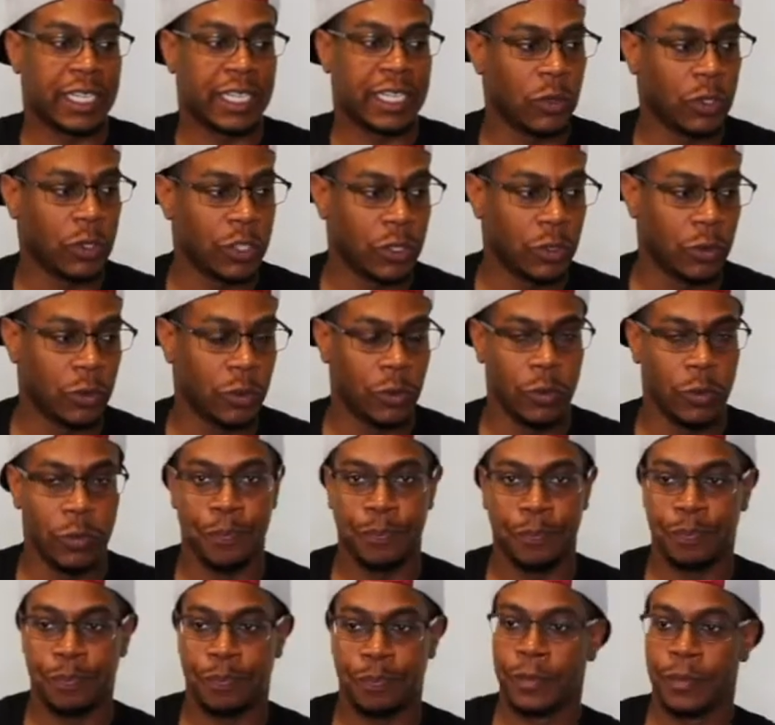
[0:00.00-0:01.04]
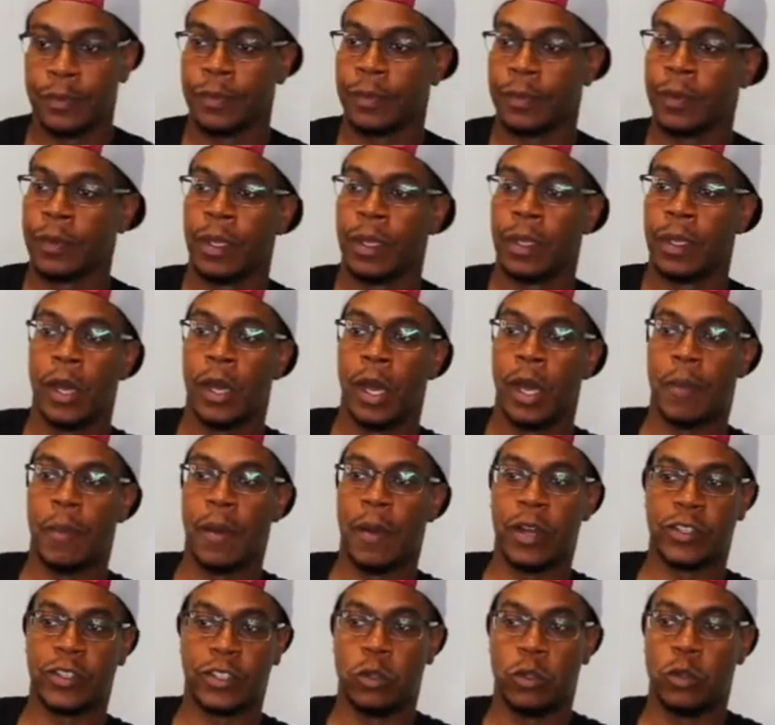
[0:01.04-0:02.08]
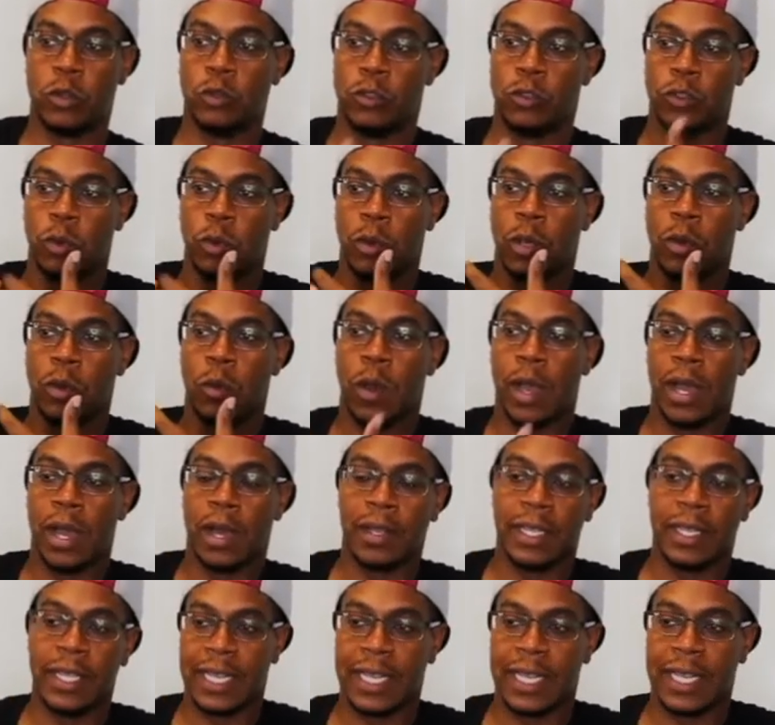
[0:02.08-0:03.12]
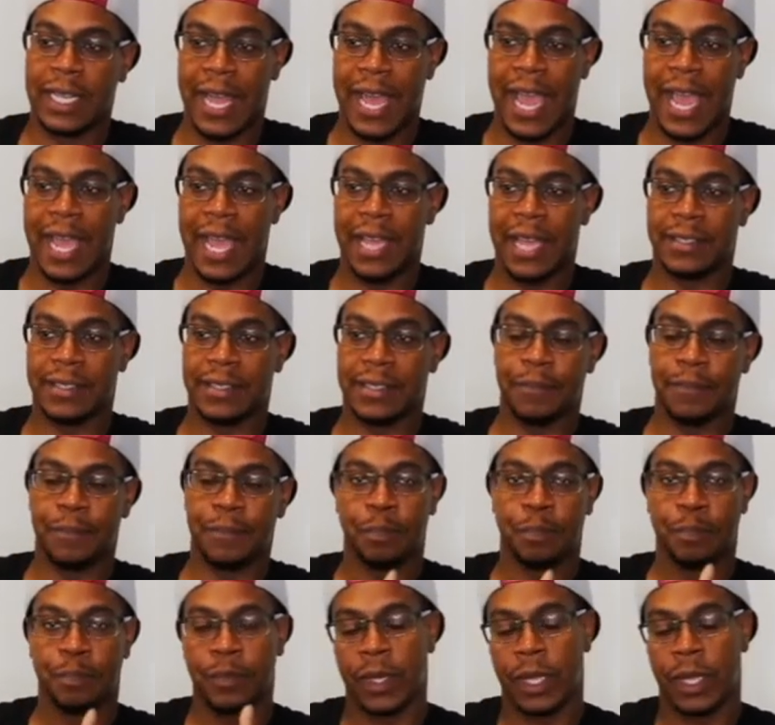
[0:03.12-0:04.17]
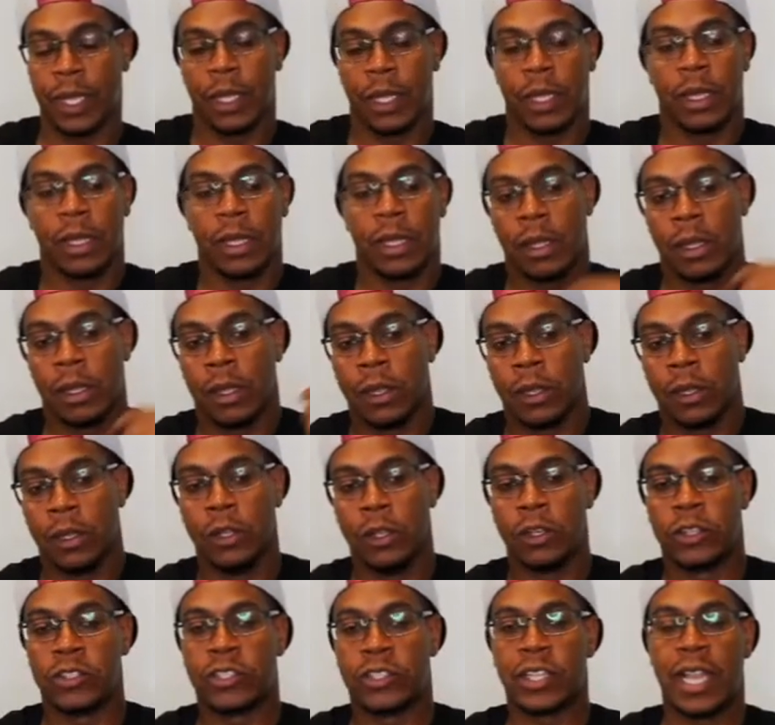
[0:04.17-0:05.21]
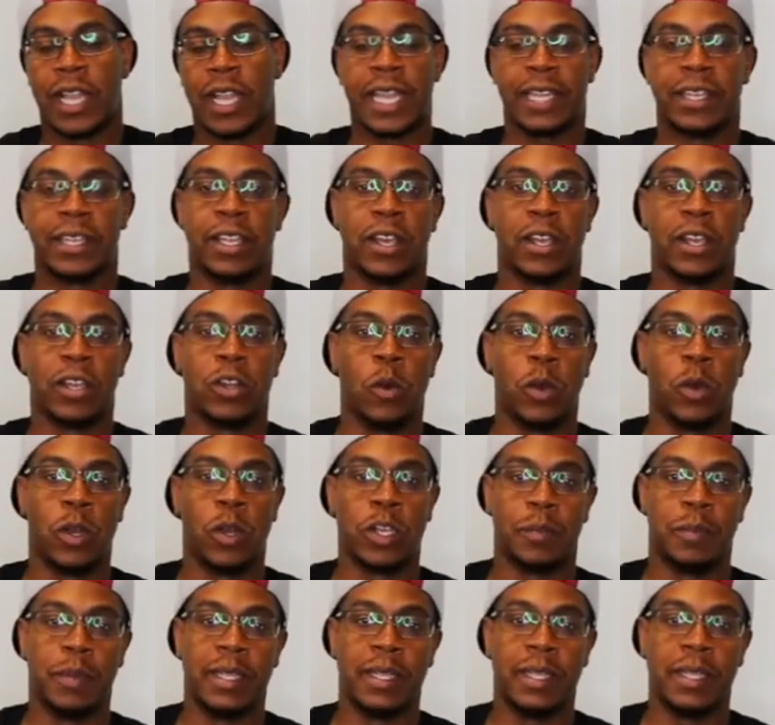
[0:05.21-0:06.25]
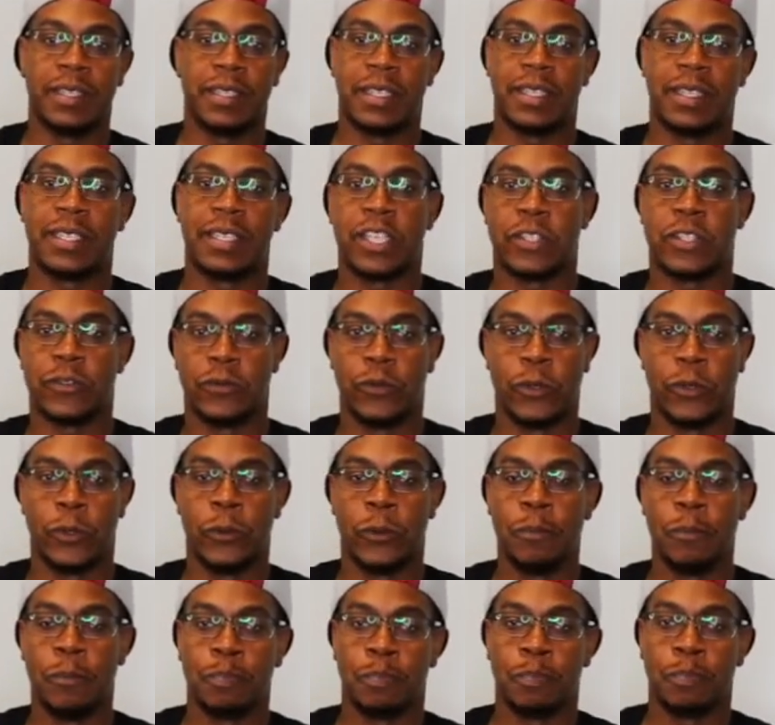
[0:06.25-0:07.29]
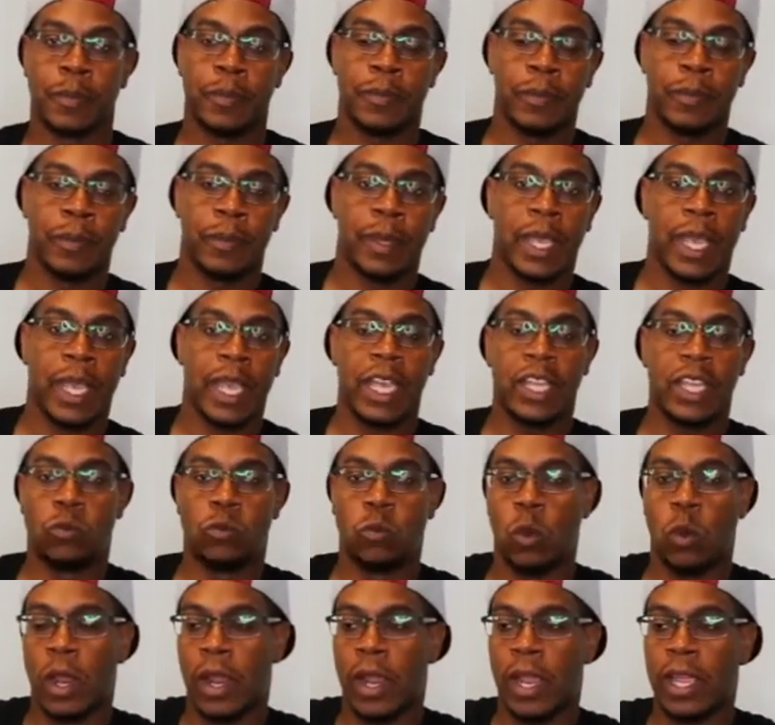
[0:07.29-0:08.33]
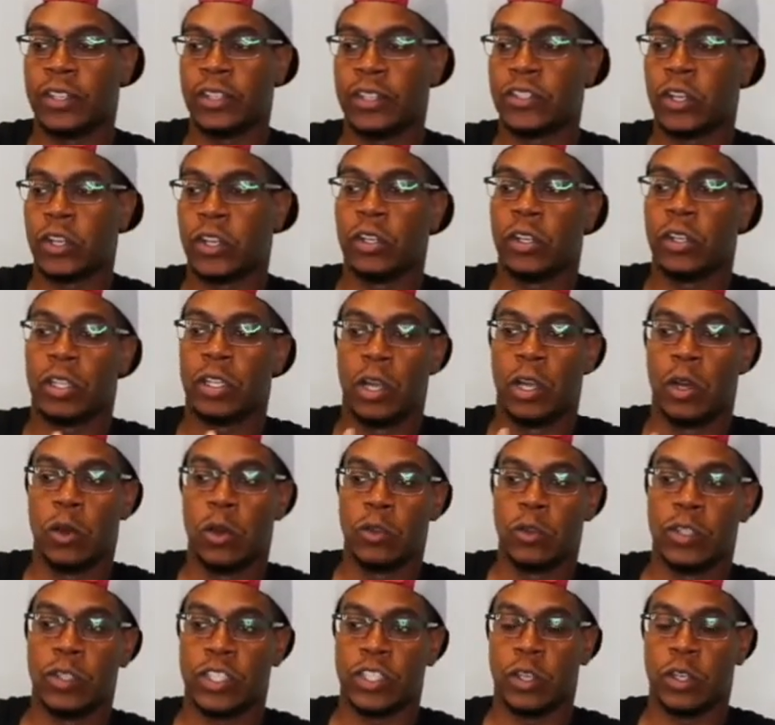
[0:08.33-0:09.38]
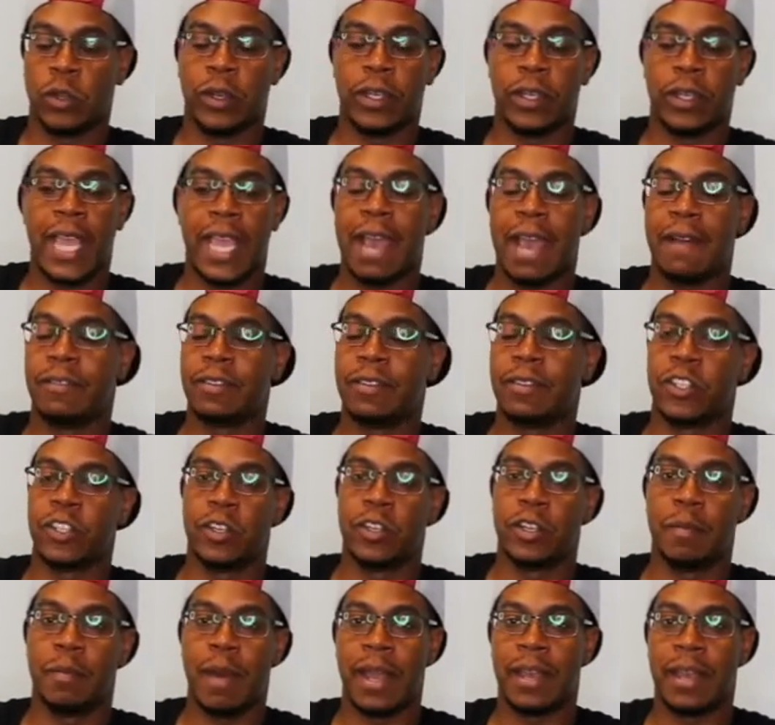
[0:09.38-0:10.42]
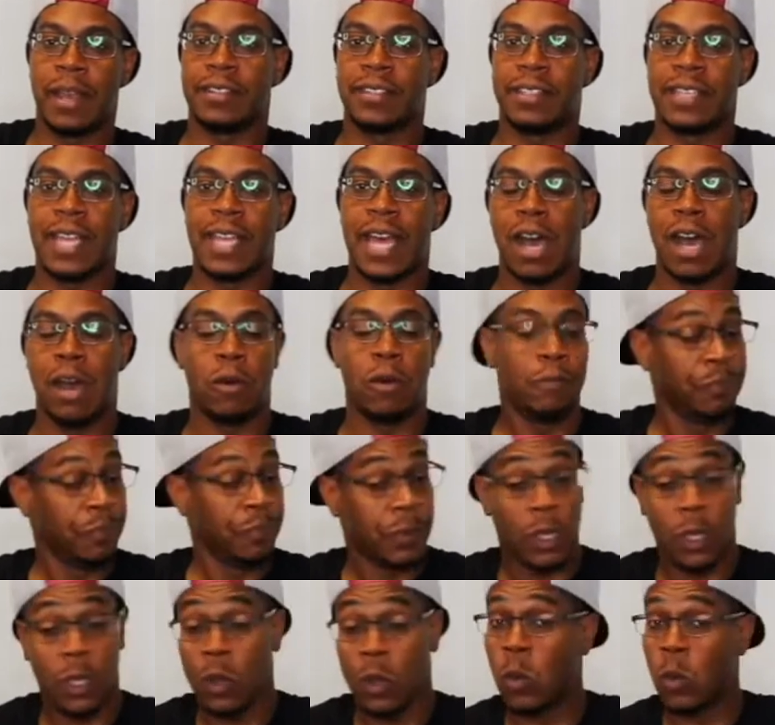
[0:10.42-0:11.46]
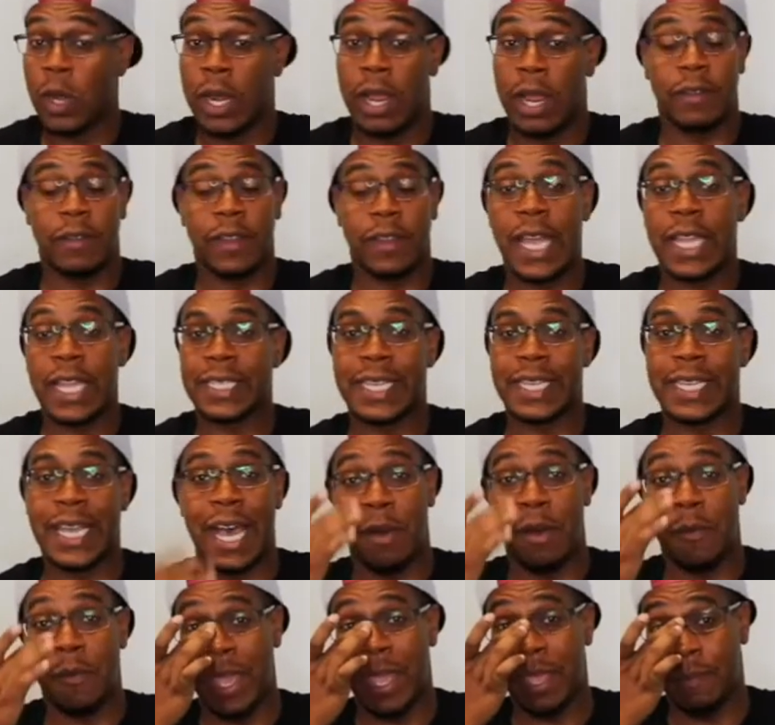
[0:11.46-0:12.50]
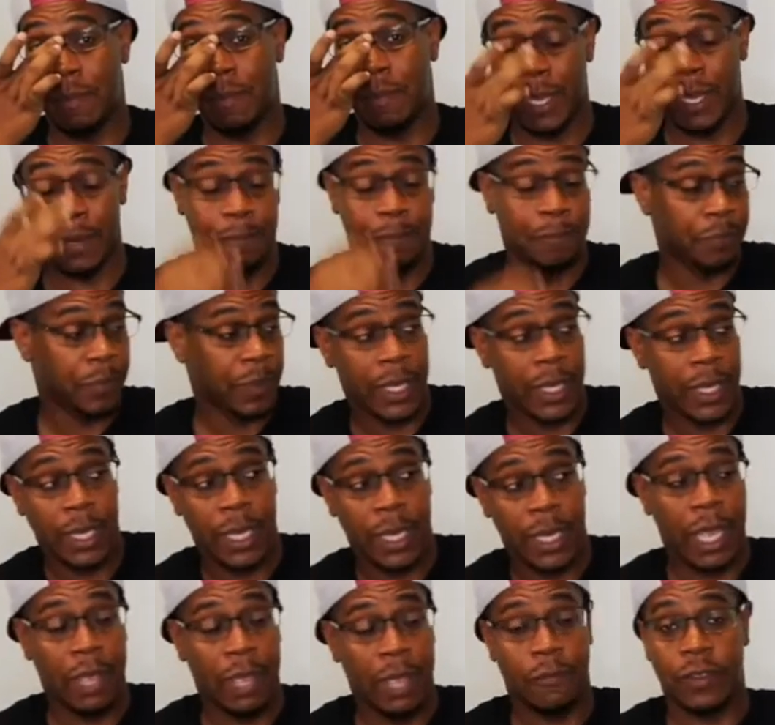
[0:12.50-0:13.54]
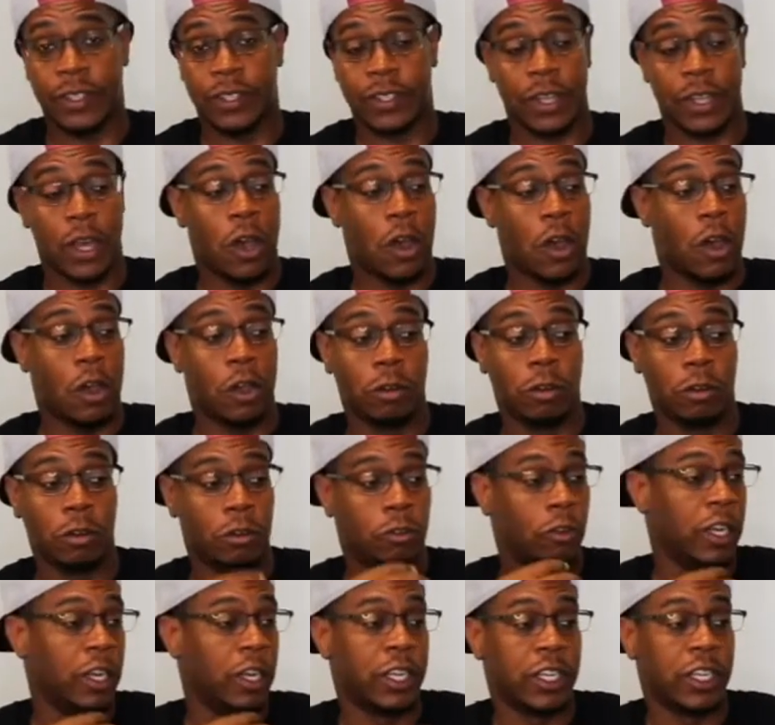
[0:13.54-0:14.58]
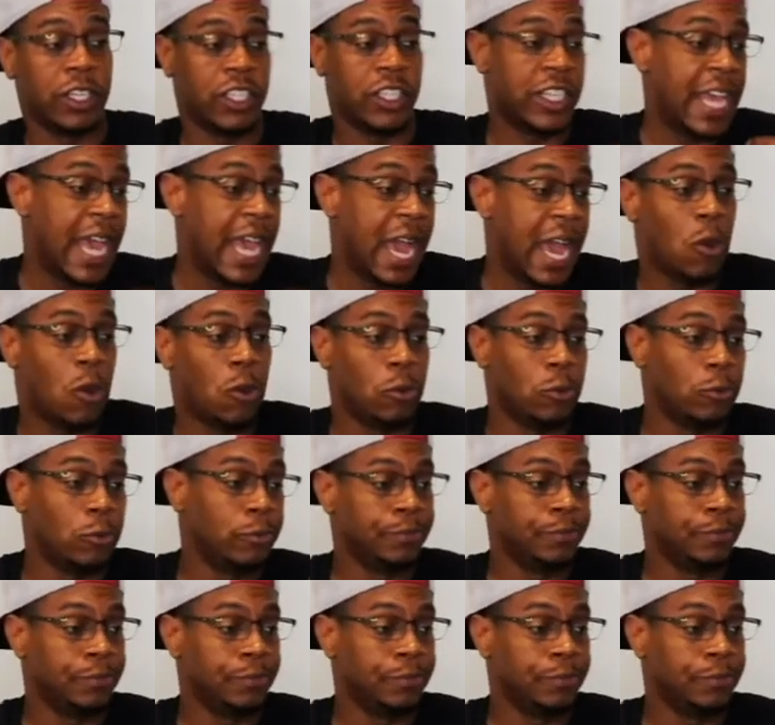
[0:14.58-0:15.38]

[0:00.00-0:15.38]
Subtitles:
with the group, a person who's doing well in class, looks like they're going to be successful, is wearing certain clothes and show that they have a certain amount of style, whatever that style may be. If it's all grunged out,